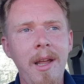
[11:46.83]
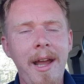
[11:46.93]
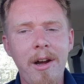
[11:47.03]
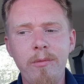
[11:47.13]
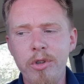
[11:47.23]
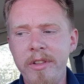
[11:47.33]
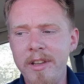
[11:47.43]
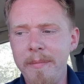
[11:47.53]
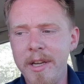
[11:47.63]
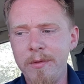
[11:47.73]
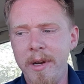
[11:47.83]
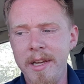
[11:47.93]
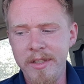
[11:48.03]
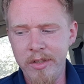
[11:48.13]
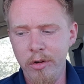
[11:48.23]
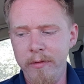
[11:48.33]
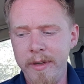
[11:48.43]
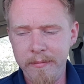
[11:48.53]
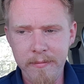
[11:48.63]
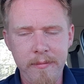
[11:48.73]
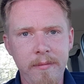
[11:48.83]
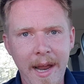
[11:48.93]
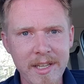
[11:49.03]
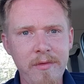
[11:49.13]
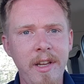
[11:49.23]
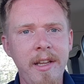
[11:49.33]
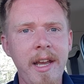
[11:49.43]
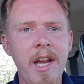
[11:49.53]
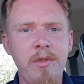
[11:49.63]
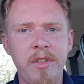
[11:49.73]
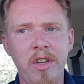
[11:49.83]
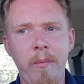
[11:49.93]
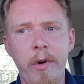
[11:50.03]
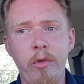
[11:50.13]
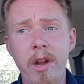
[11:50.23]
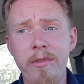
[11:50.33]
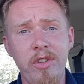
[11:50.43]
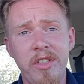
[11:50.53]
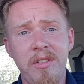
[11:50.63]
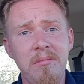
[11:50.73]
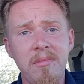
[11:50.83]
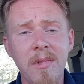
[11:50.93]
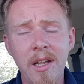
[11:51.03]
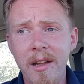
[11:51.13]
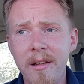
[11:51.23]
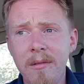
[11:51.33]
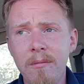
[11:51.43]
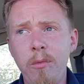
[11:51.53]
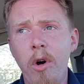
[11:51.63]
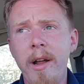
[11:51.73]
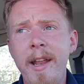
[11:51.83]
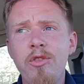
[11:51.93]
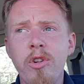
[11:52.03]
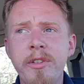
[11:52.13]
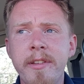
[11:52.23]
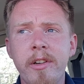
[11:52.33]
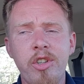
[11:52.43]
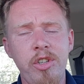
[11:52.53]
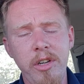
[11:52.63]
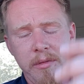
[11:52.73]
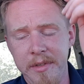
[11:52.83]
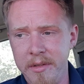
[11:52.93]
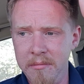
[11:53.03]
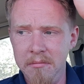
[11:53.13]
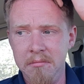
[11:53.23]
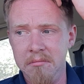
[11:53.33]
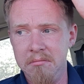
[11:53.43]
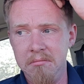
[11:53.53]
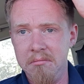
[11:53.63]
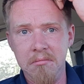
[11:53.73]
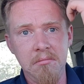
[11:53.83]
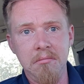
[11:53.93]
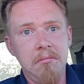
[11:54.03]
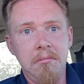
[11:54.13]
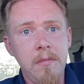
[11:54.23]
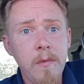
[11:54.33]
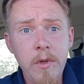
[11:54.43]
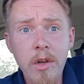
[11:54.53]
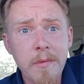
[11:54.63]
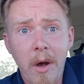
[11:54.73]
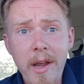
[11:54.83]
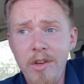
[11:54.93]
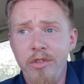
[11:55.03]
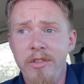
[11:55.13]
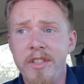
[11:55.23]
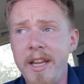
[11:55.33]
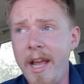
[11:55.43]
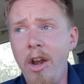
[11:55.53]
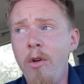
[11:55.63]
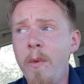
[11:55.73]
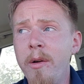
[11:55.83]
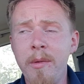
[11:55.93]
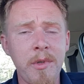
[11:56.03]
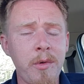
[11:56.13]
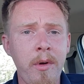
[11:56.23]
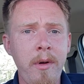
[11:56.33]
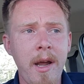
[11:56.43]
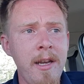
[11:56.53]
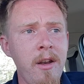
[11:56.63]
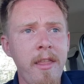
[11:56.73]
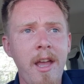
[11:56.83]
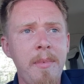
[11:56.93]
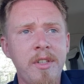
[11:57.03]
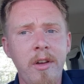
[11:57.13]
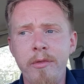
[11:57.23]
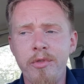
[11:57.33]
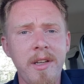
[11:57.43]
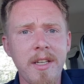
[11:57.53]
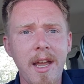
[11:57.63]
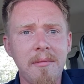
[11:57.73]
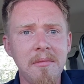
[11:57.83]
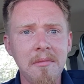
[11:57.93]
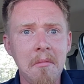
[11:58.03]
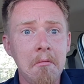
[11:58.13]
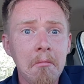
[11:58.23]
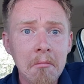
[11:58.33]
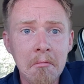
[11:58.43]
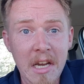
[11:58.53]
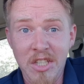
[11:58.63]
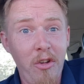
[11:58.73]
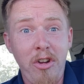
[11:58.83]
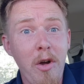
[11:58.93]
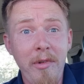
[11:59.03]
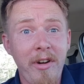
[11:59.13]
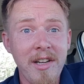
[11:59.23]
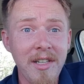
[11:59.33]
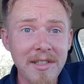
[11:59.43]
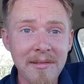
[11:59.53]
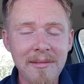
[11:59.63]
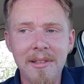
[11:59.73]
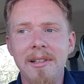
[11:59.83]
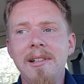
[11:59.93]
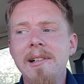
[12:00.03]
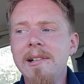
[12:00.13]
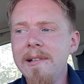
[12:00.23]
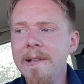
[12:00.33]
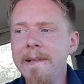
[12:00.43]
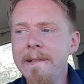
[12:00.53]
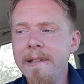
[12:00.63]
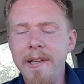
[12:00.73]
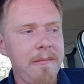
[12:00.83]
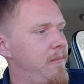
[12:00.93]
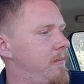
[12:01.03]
what do you think the best way is to sort of actively engage with someone, or even just what intro do you think I should use? Use my intro to say hello and welcome to another episode of Trains App. It's not copyrighted. Like,